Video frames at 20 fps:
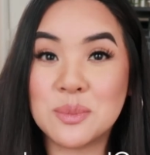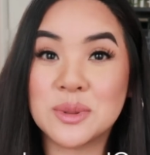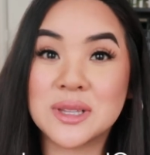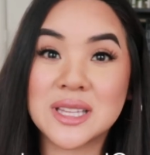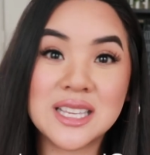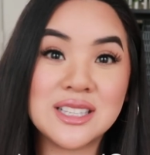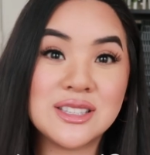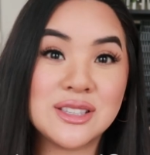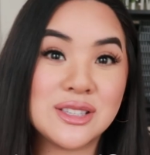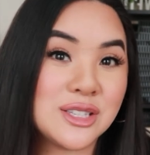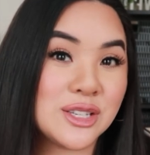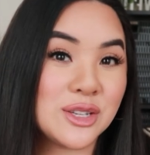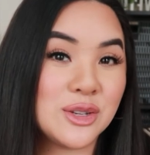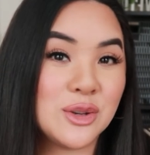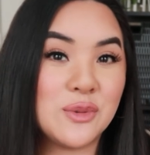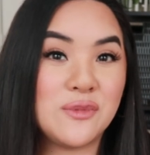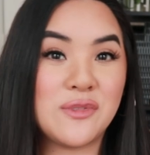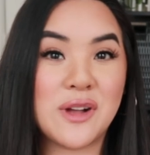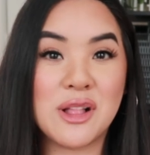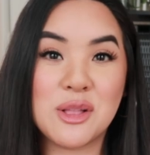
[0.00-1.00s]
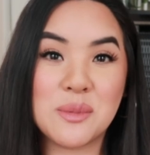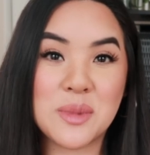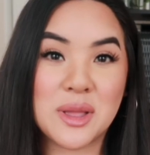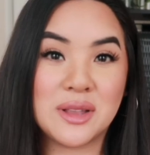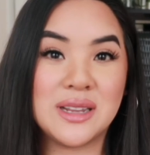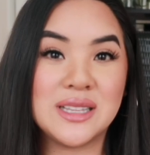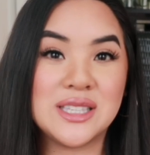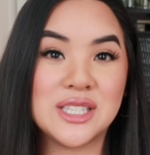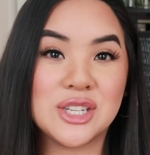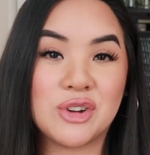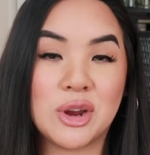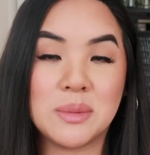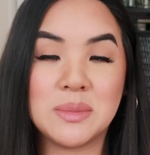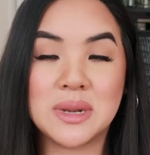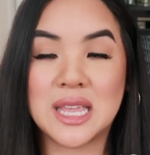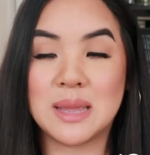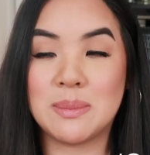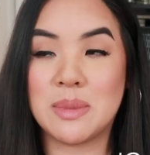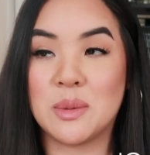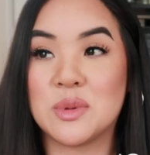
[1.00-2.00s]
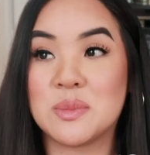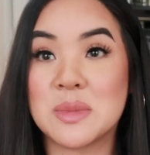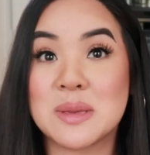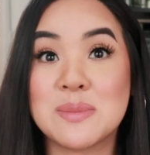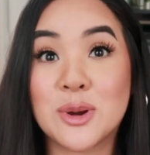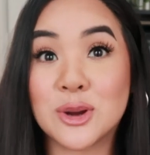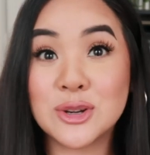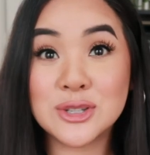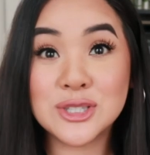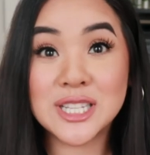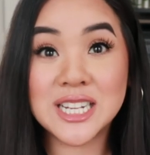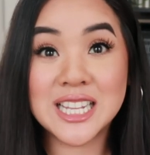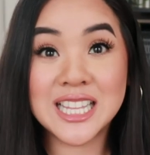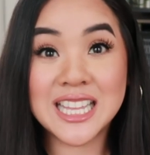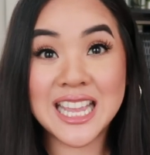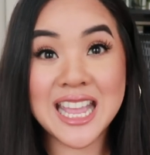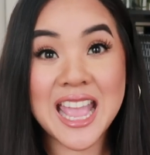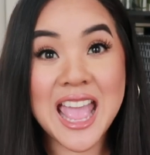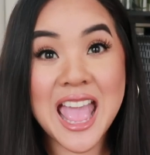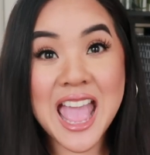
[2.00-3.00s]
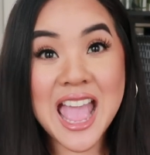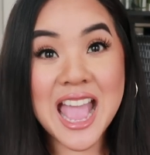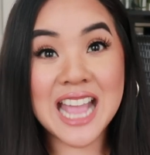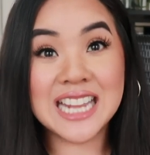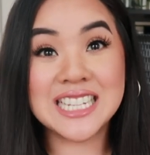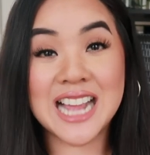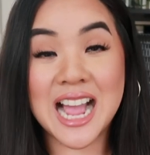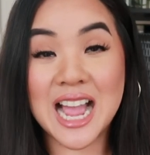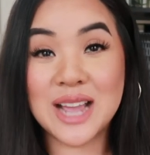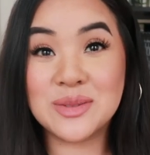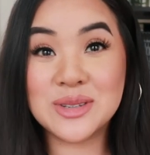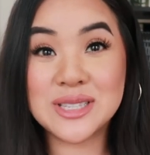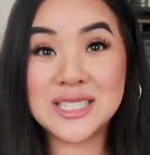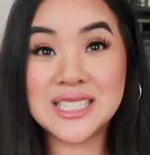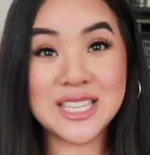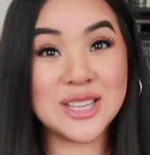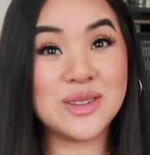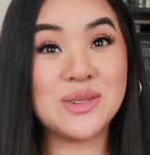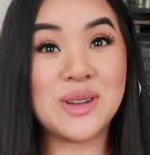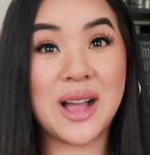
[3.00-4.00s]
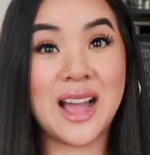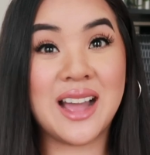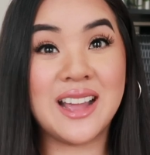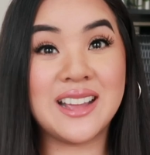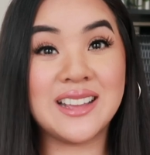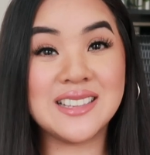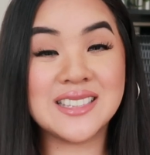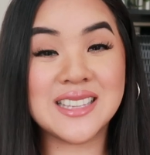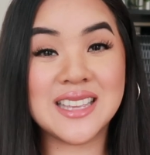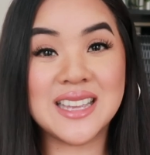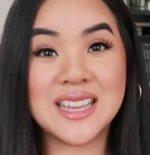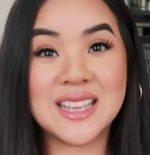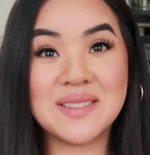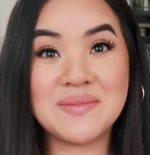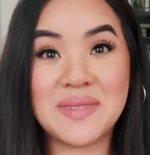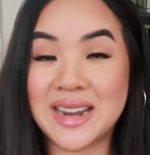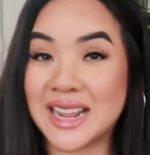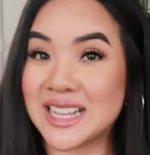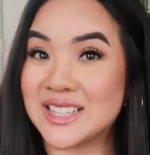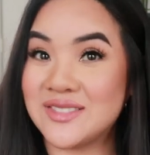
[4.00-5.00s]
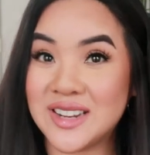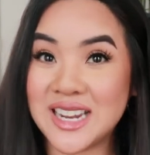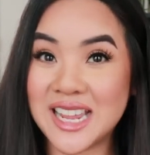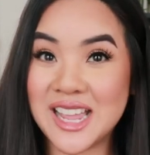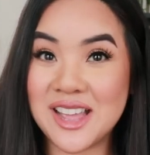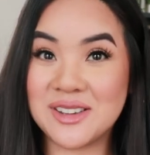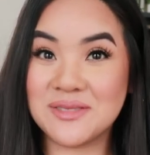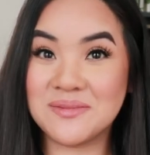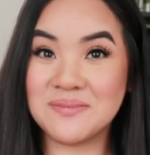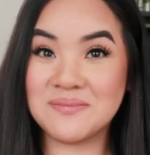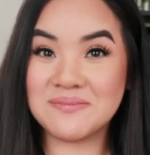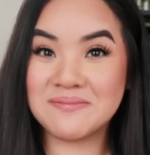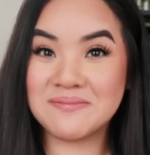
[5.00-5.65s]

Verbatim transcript: please do follow me on Instagram to keep up with me personally and I will see you guys in my next video.